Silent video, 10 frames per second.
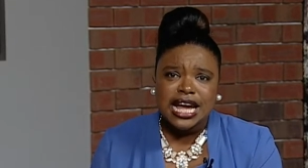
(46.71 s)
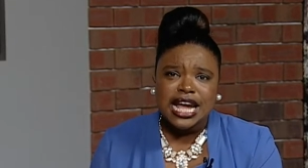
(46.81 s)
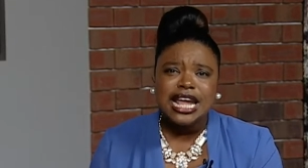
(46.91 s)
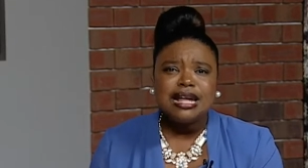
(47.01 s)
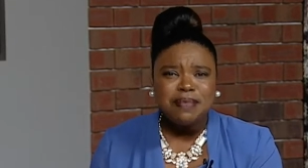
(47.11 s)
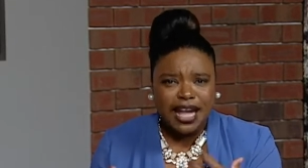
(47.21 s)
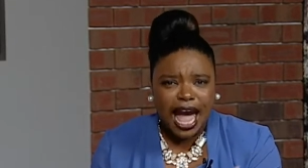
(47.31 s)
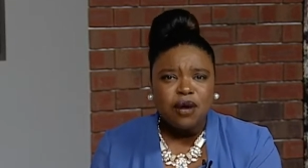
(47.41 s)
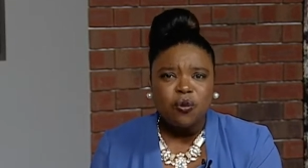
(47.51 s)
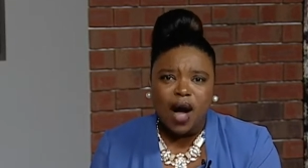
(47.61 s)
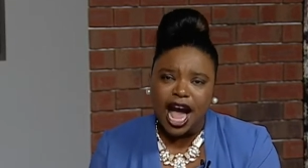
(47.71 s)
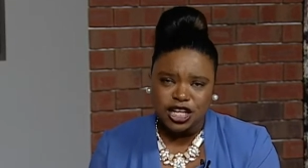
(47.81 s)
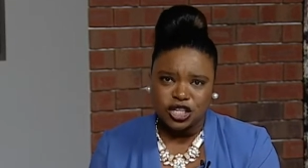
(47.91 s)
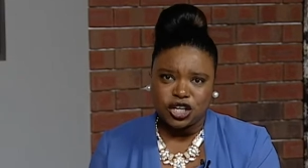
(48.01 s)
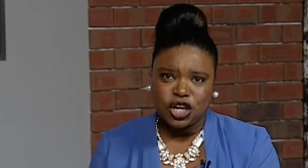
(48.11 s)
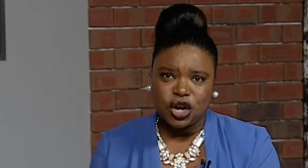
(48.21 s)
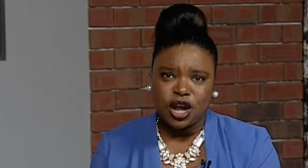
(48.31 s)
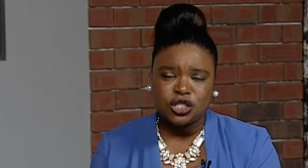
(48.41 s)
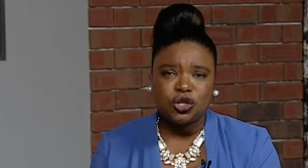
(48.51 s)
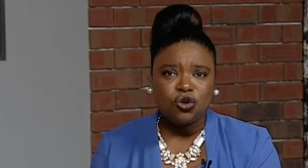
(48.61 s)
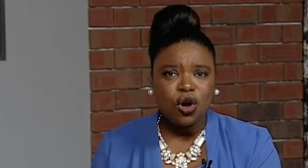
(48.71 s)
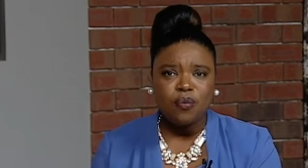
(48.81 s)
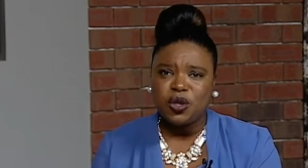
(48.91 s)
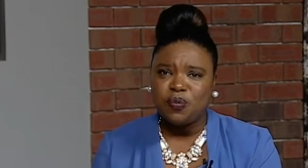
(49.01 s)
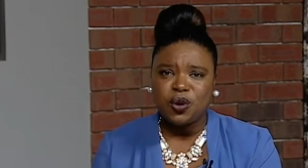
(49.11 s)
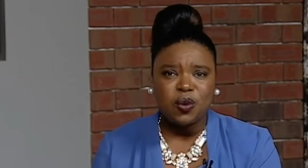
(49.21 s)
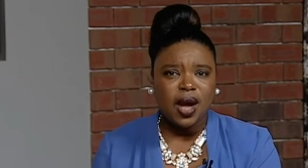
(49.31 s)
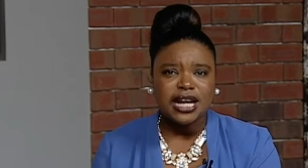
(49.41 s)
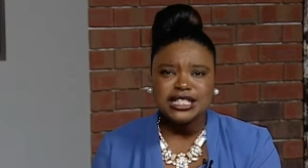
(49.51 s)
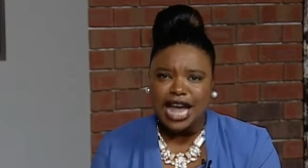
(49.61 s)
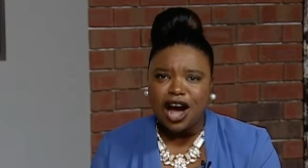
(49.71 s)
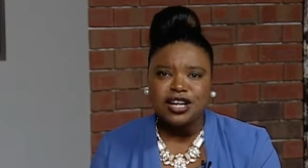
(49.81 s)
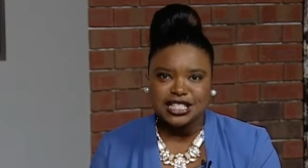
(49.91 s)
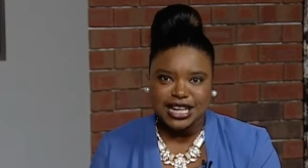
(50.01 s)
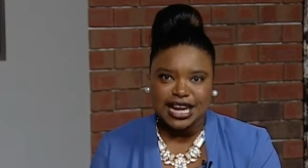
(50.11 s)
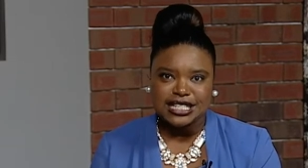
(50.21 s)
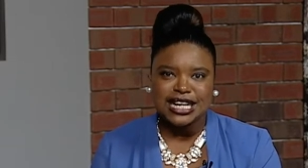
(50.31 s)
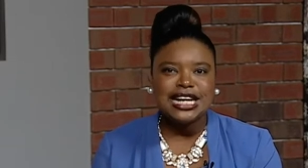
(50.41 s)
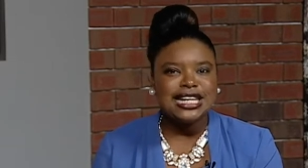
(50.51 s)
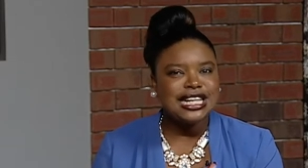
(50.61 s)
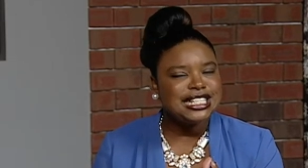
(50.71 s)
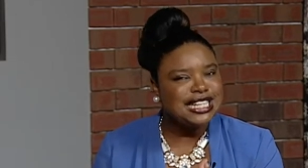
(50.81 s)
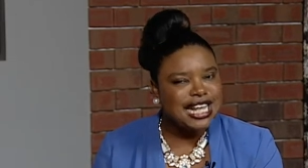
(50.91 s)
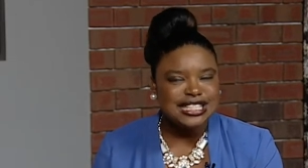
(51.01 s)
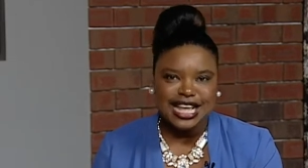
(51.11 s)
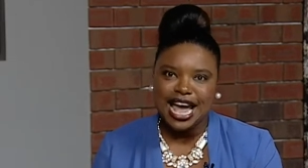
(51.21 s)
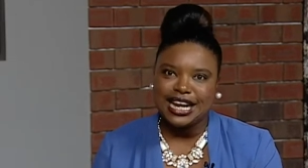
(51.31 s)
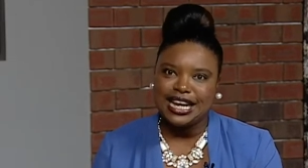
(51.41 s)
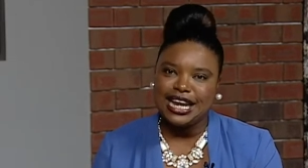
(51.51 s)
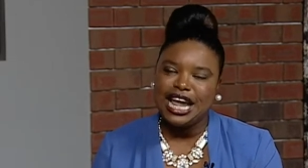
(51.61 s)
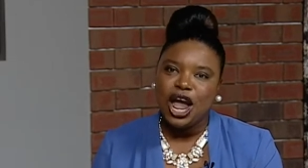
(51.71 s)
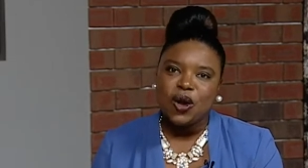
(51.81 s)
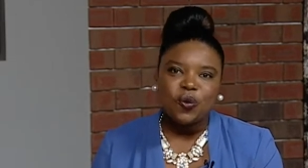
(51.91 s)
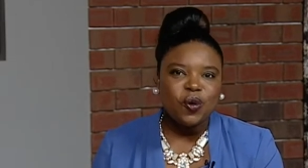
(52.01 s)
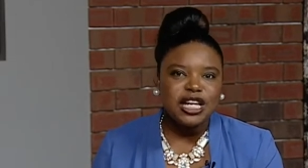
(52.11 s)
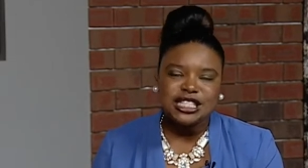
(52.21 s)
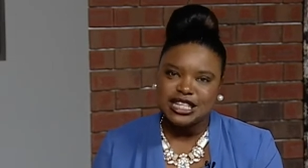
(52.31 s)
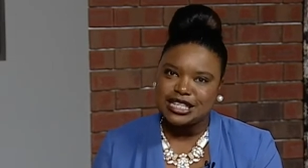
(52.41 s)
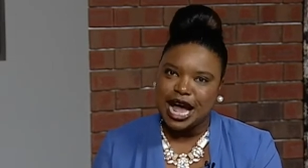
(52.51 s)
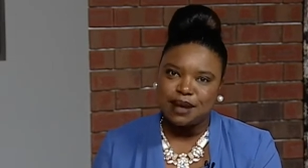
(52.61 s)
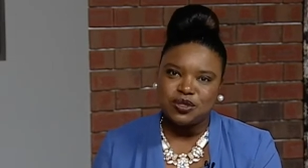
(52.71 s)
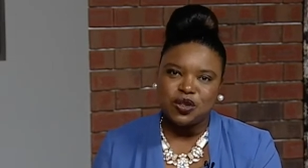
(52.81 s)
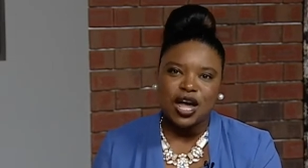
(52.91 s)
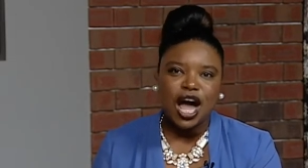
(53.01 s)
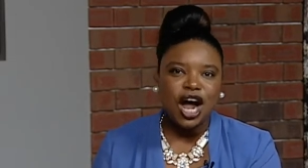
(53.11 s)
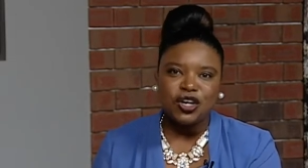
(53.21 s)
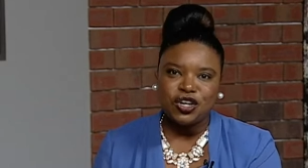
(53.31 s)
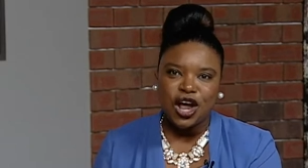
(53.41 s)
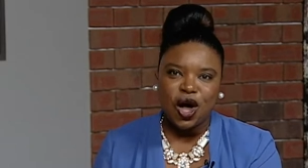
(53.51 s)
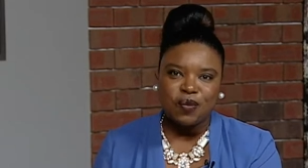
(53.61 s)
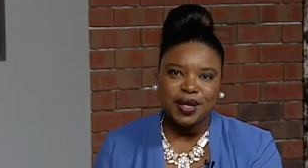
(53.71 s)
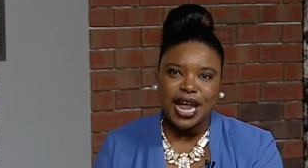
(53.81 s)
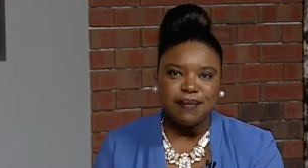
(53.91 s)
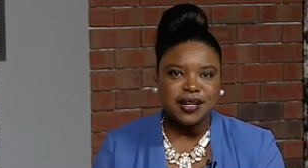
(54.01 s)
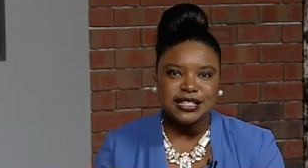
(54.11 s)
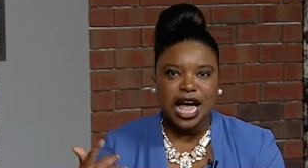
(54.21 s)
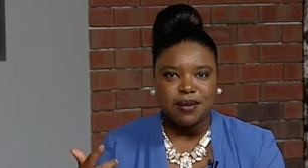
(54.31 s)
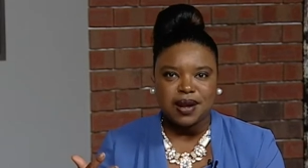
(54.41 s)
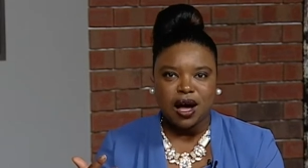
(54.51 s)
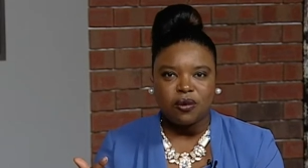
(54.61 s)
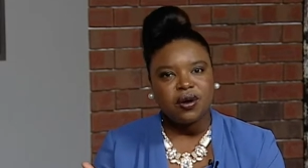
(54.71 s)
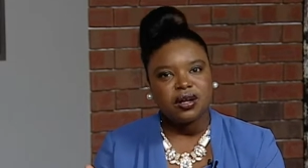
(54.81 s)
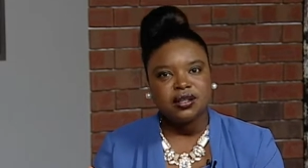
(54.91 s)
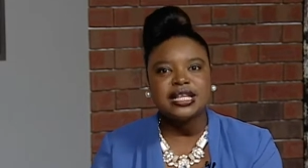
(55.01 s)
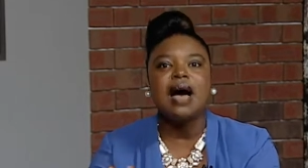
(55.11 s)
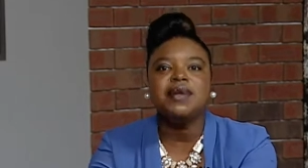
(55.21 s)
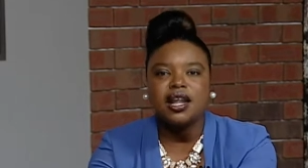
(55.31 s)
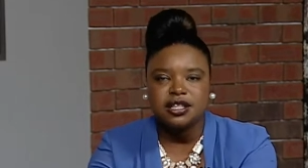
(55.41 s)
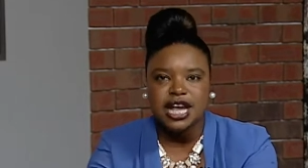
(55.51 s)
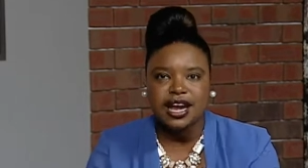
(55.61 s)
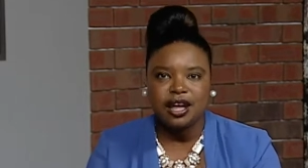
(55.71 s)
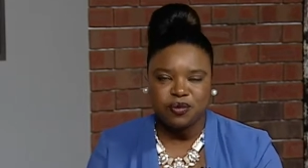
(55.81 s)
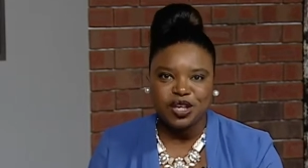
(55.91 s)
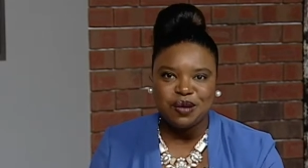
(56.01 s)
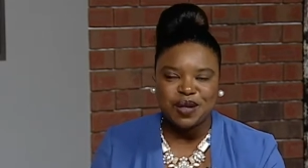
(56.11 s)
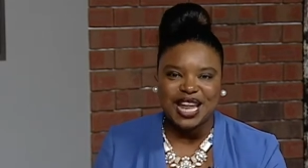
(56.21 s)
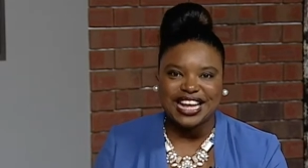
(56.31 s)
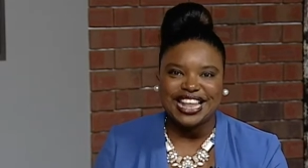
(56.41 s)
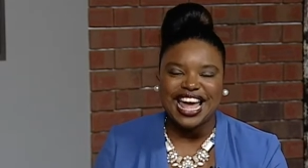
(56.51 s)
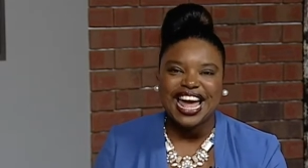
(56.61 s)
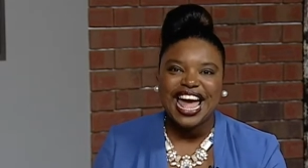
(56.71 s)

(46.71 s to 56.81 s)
he became wiser. You know, as you grow up, you put away childish things, and he did just that, and he reached the top. So the underdog became the top dog. Well, top yellow jacket. We'll keep it like that.